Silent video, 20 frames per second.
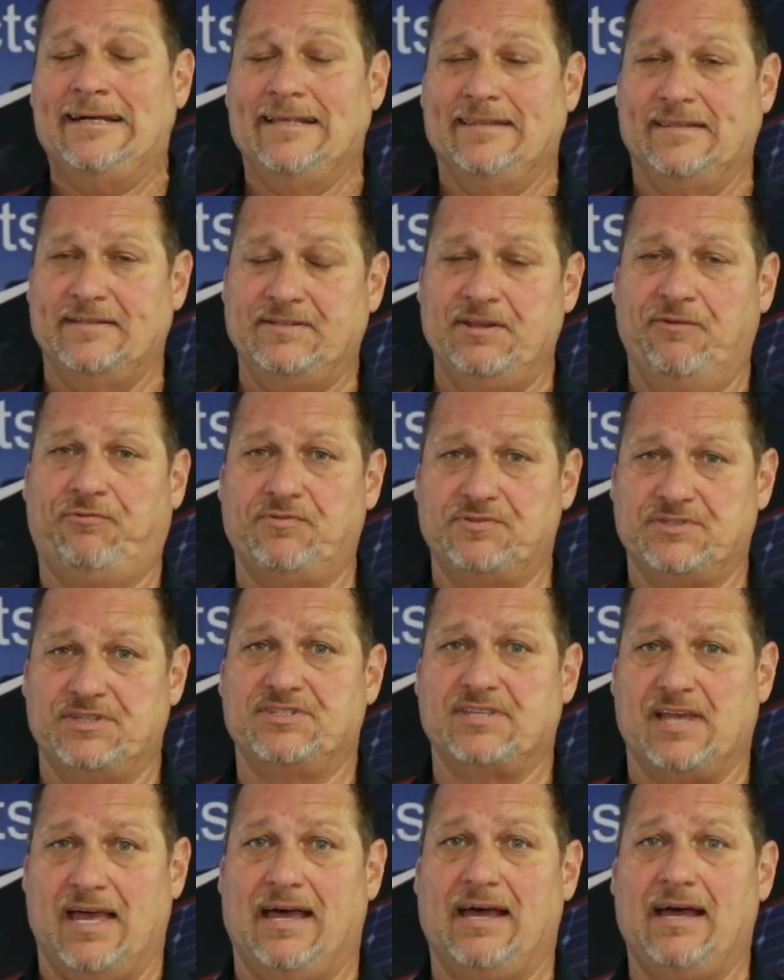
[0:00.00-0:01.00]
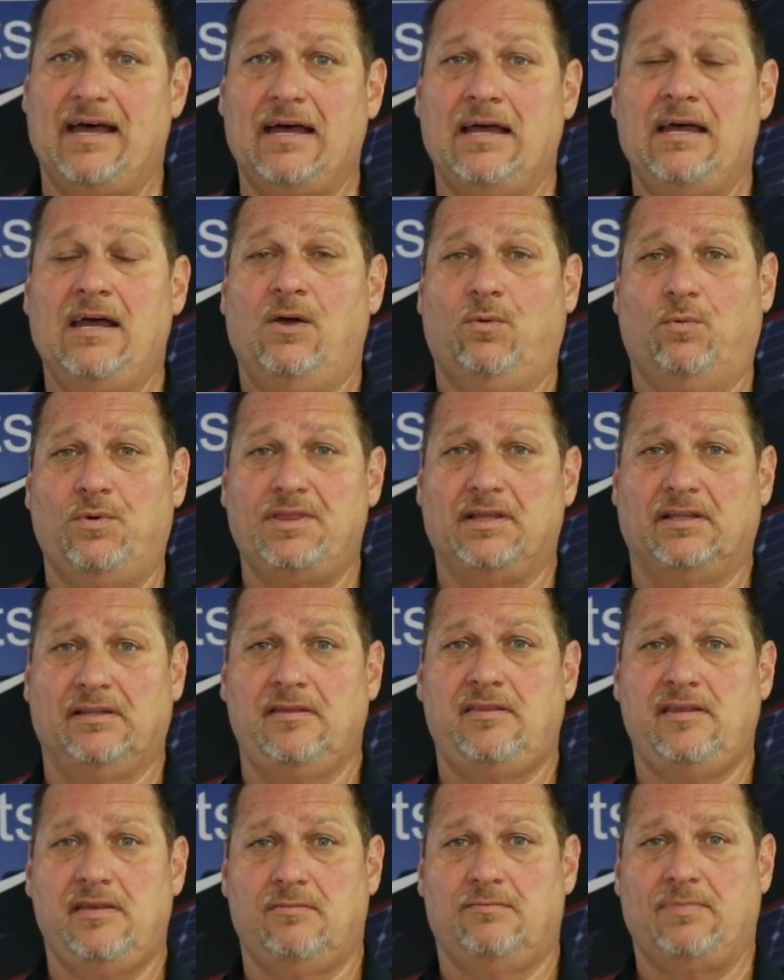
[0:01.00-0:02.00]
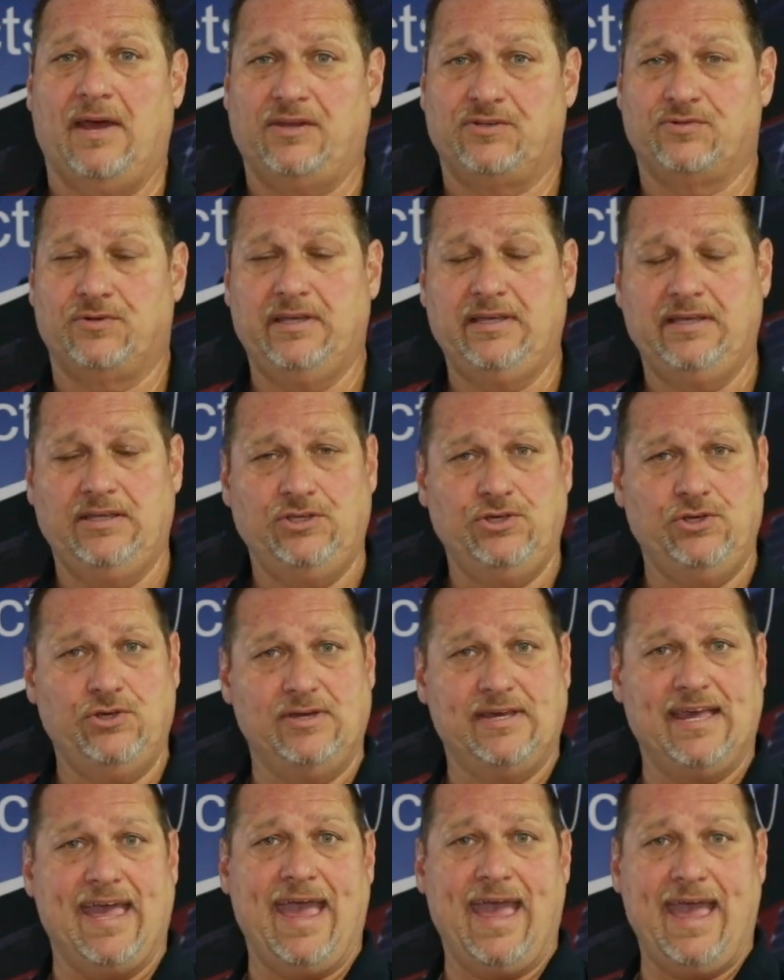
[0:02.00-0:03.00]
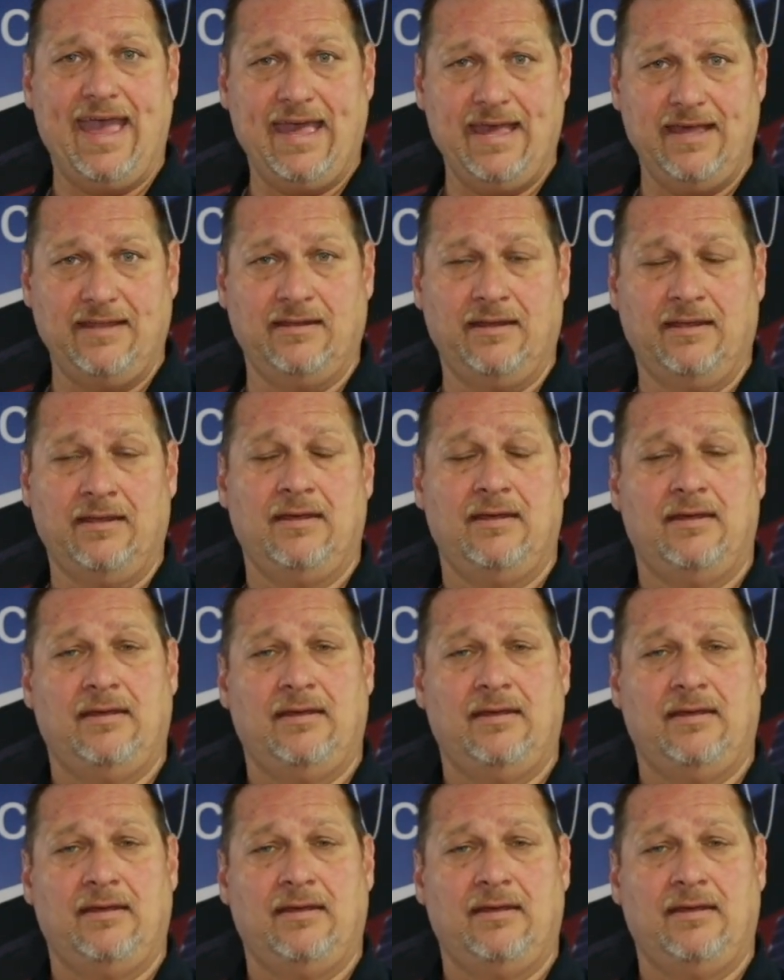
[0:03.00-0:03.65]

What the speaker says: The differences are, with a lithium battery, you can